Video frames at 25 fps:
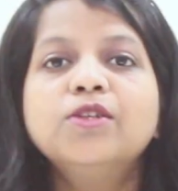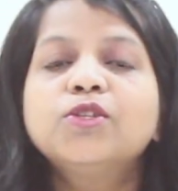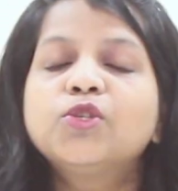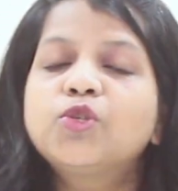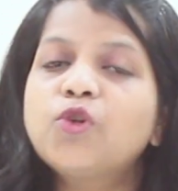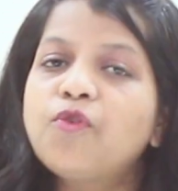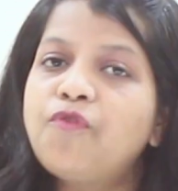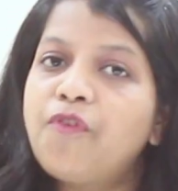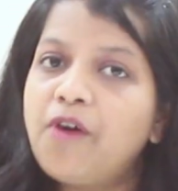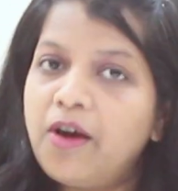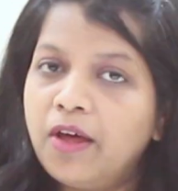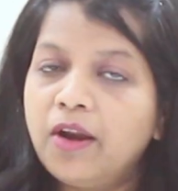
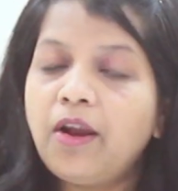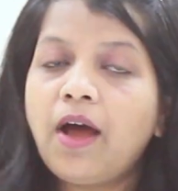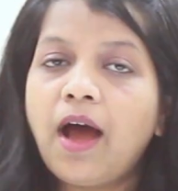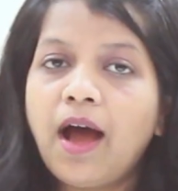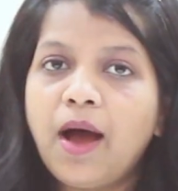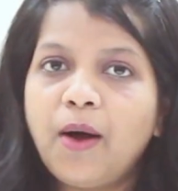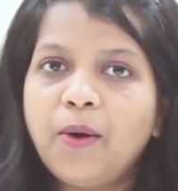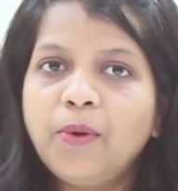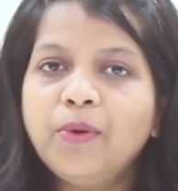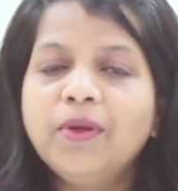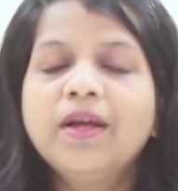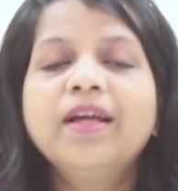So for
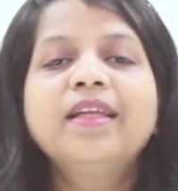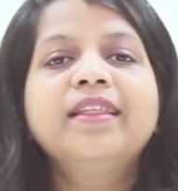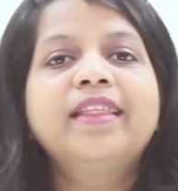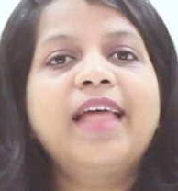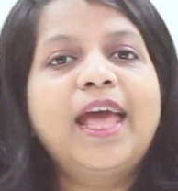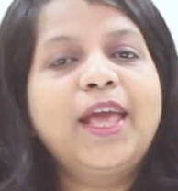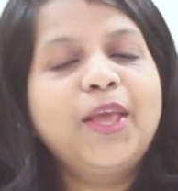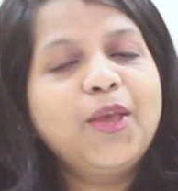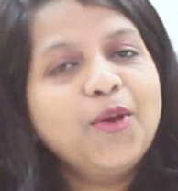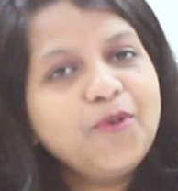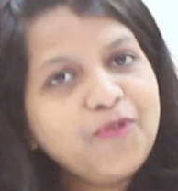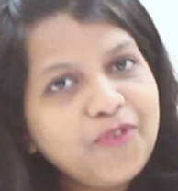now,
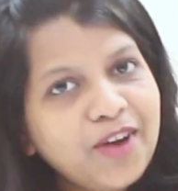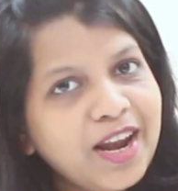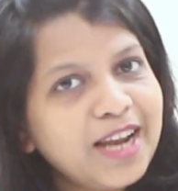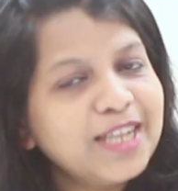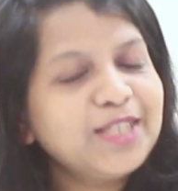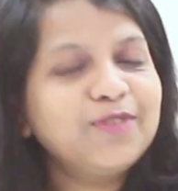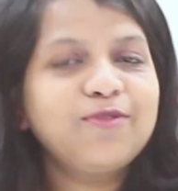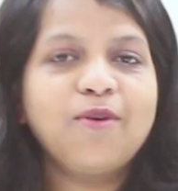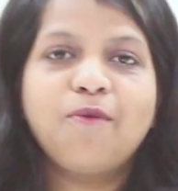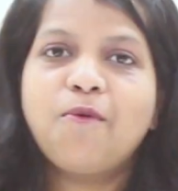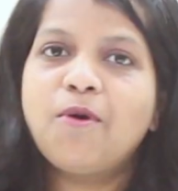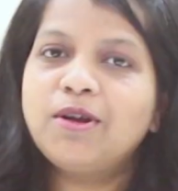thank you
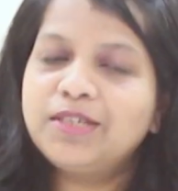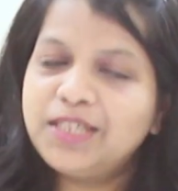friends for